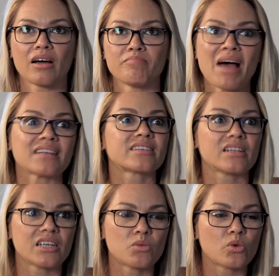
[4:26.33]

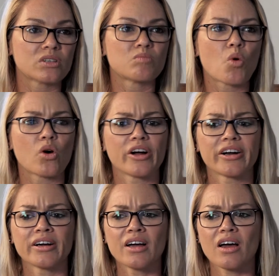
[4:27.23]
masculine was
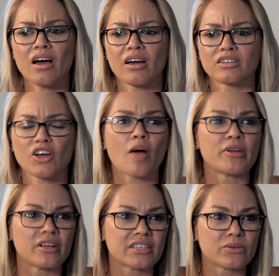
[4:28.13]
more
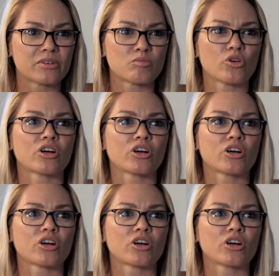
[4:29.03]
dominant, it was more